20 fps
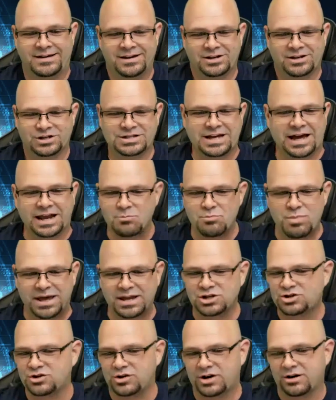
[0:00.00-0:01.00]
just kind of
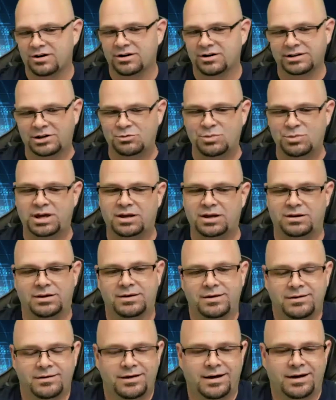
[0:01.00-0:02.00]
bend your ear a little bit
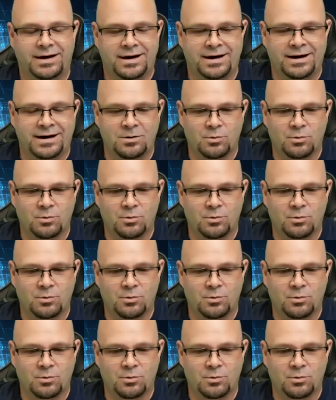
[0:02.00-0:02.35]
uh,